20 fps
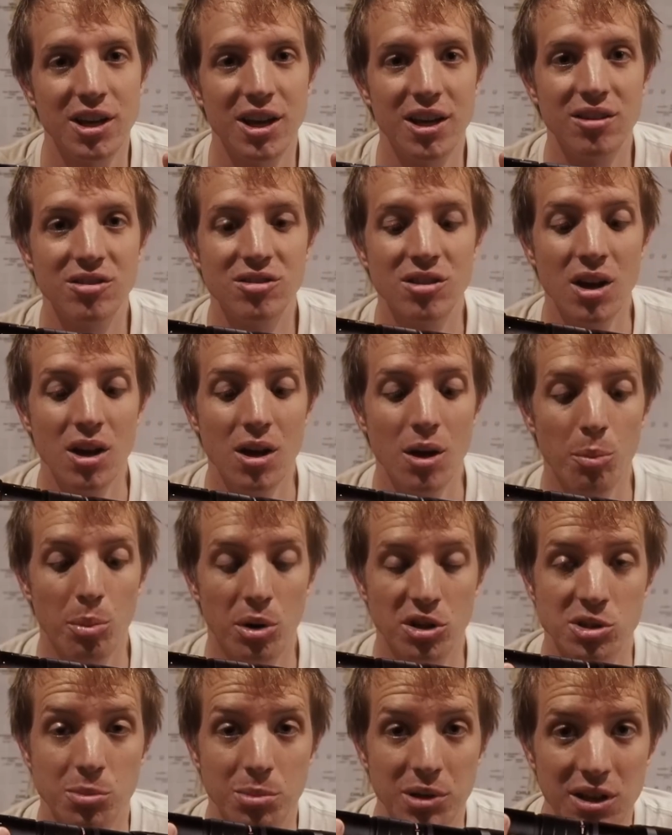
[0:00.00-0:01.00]
and
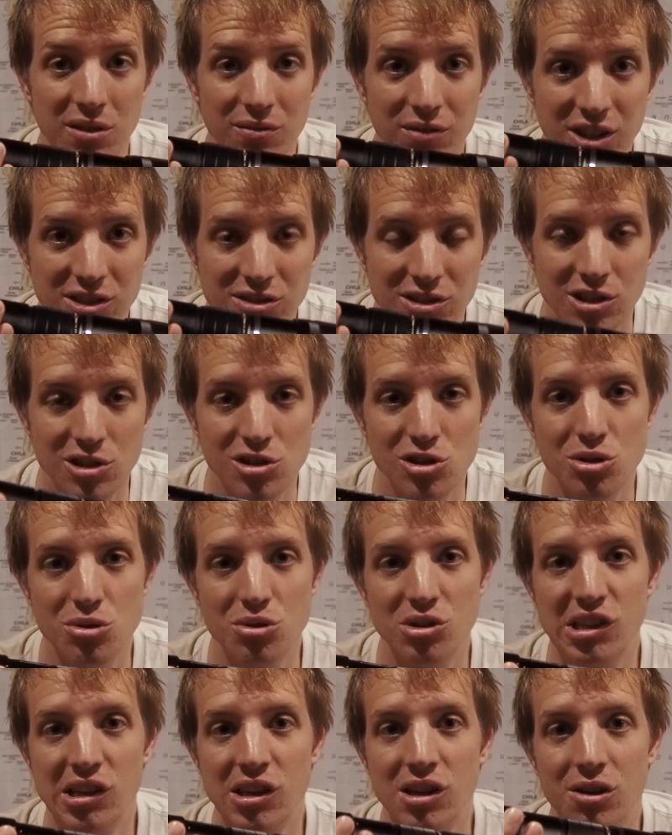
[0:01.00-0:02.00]
possibly invest in
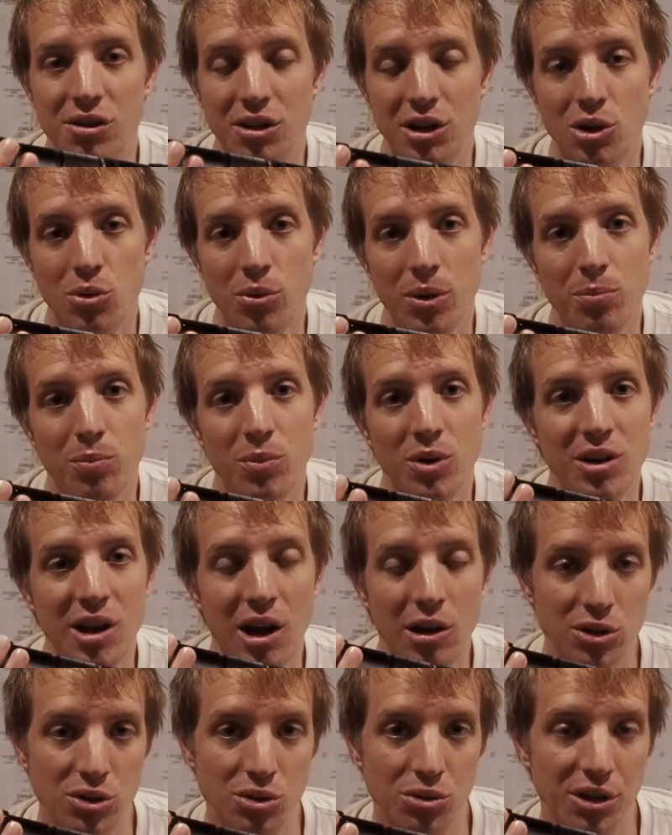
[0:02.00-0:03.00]
new gear, equipment,
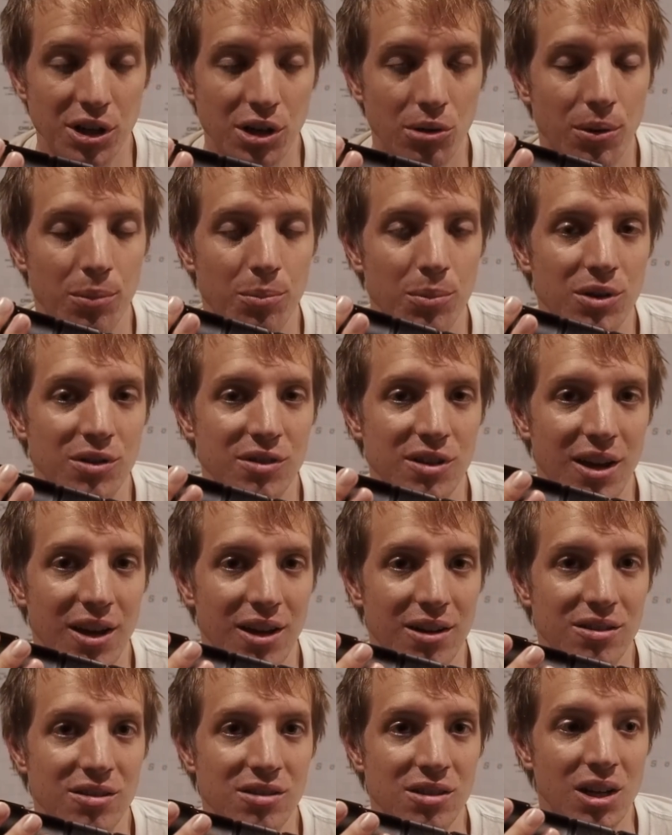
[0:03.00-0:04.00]
outdoor equipment,
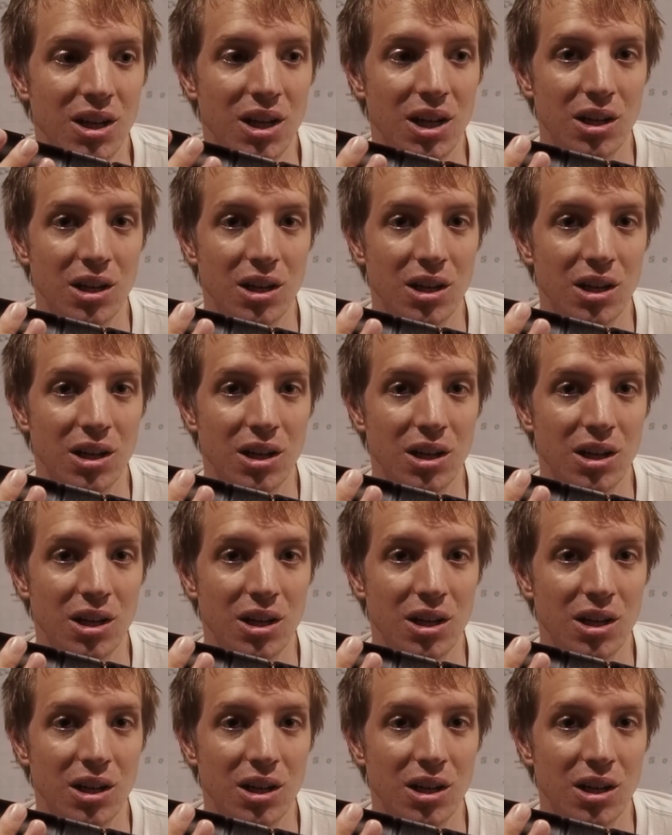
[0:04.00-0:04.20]
and